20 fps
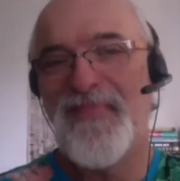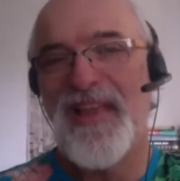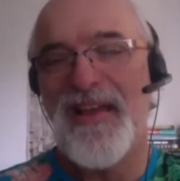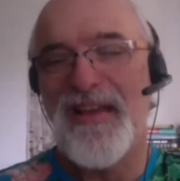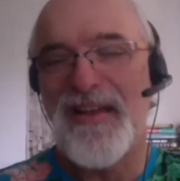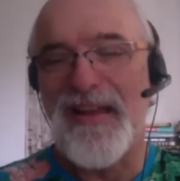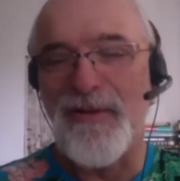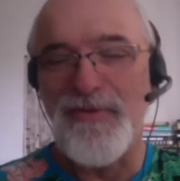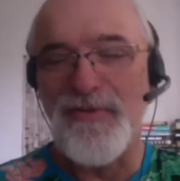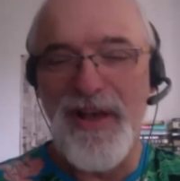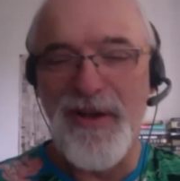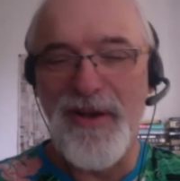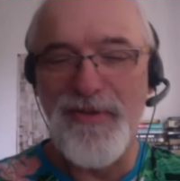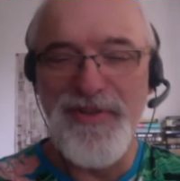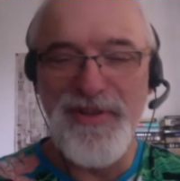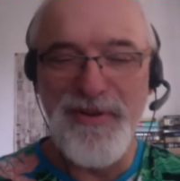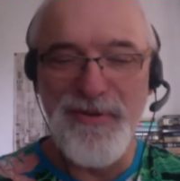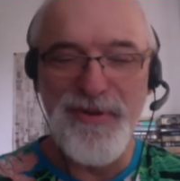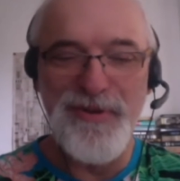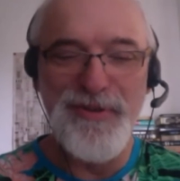
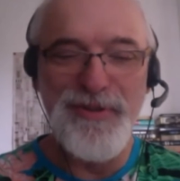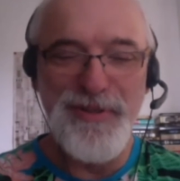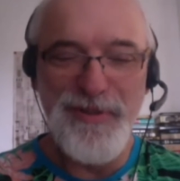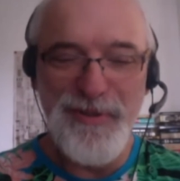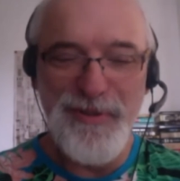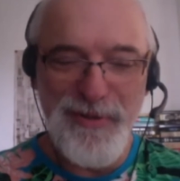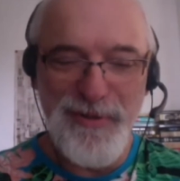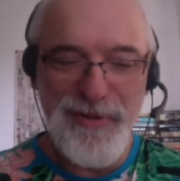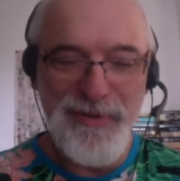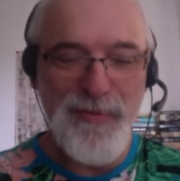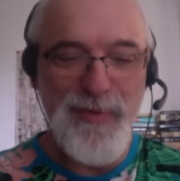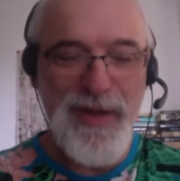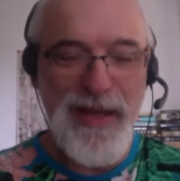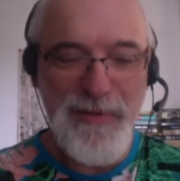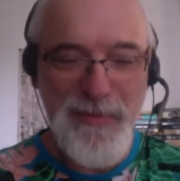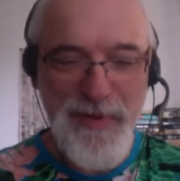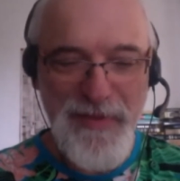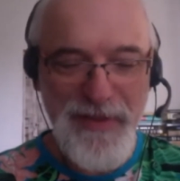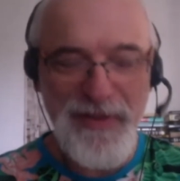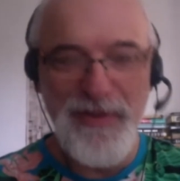How's your
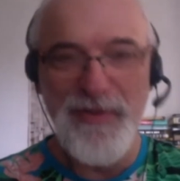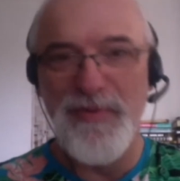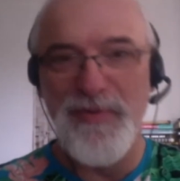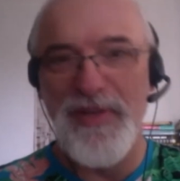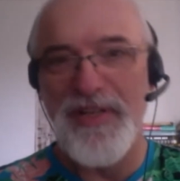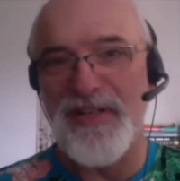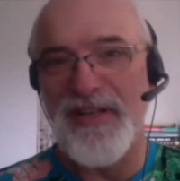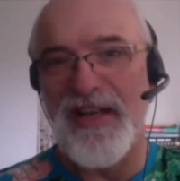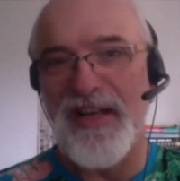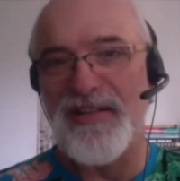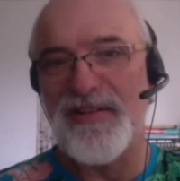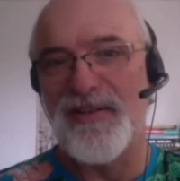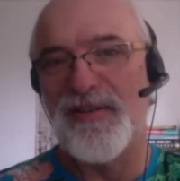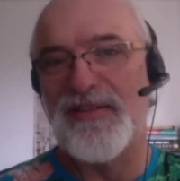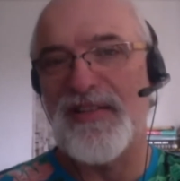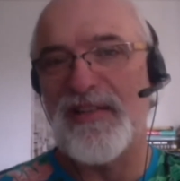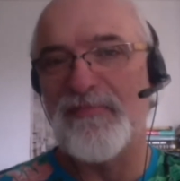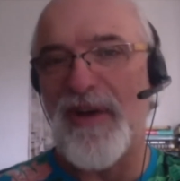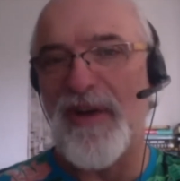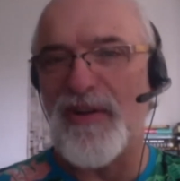way with the Norwegian national
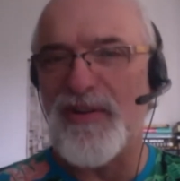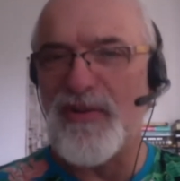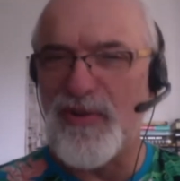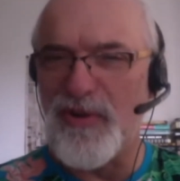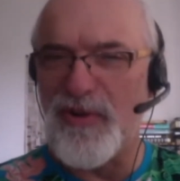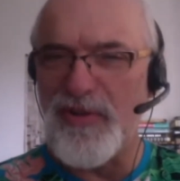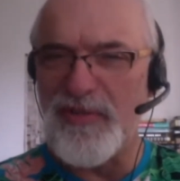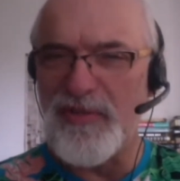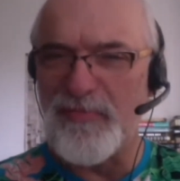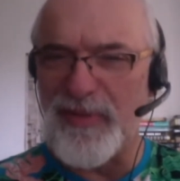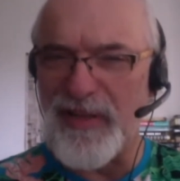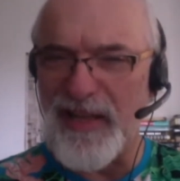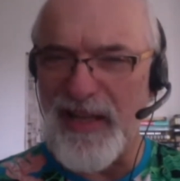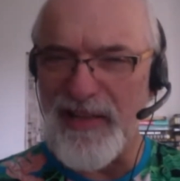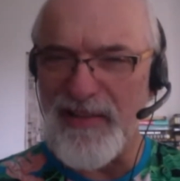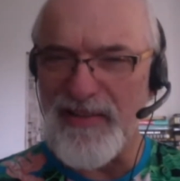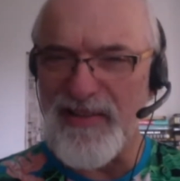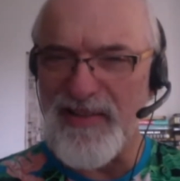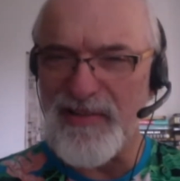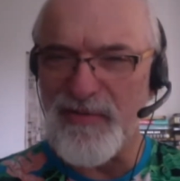team? Are you going to
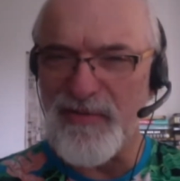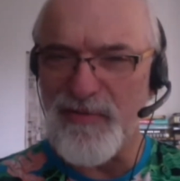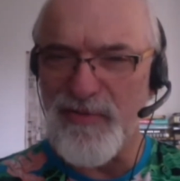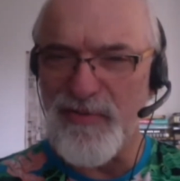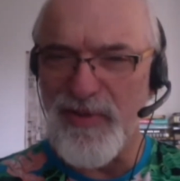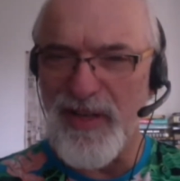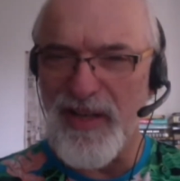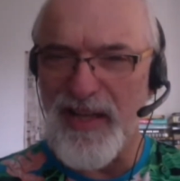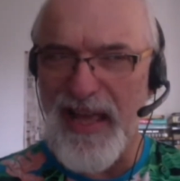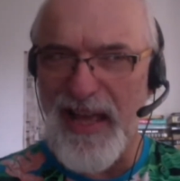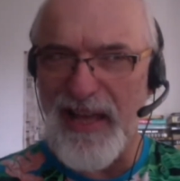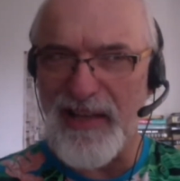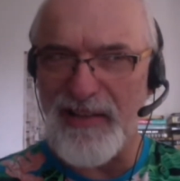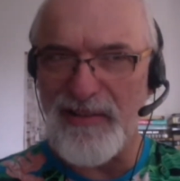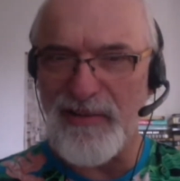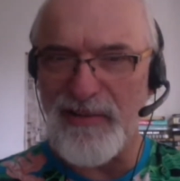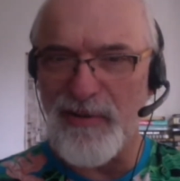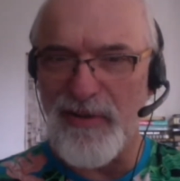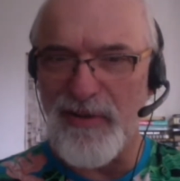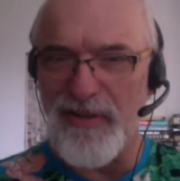play soon
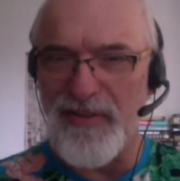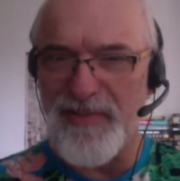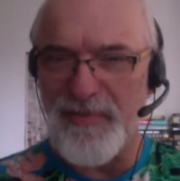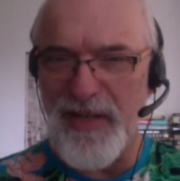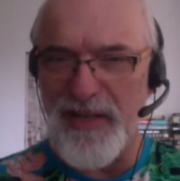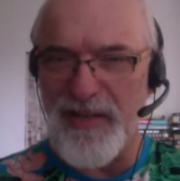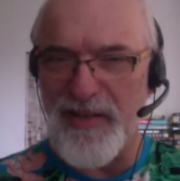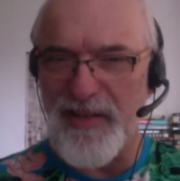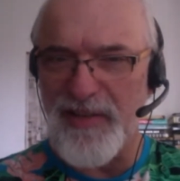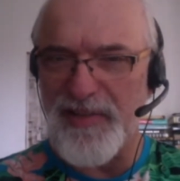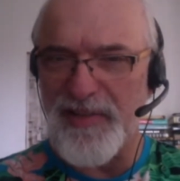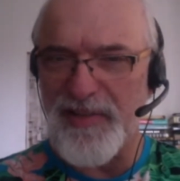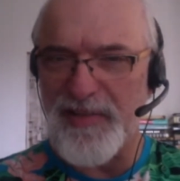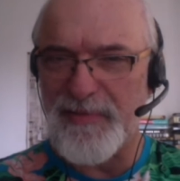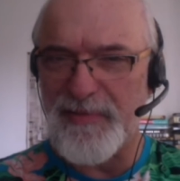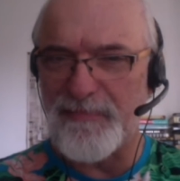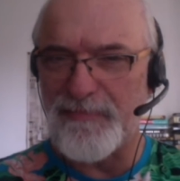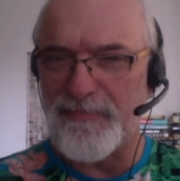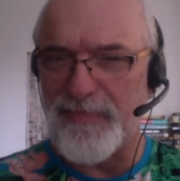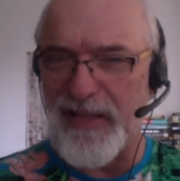again? Or Sweden
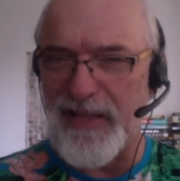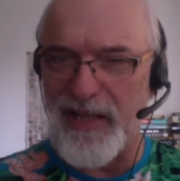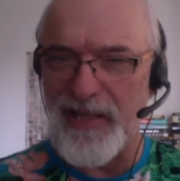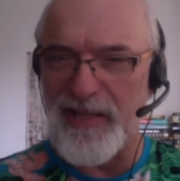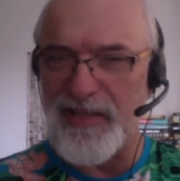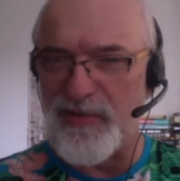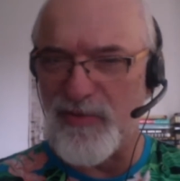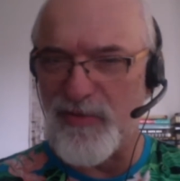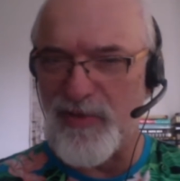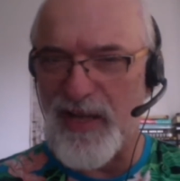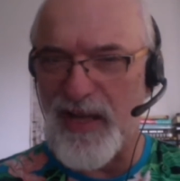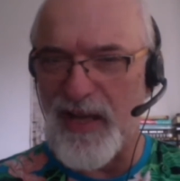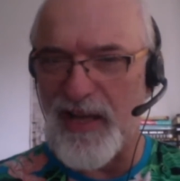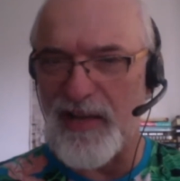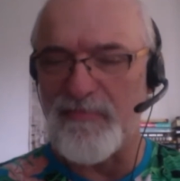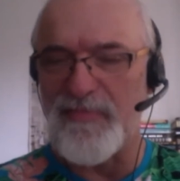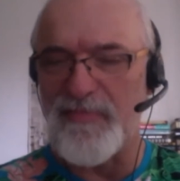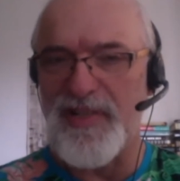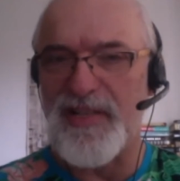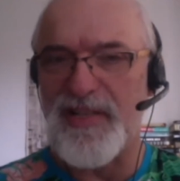is planning 2
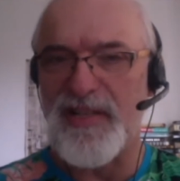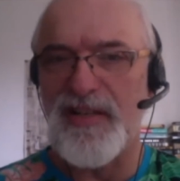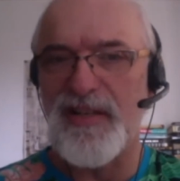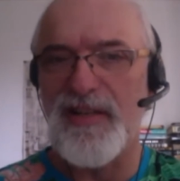games.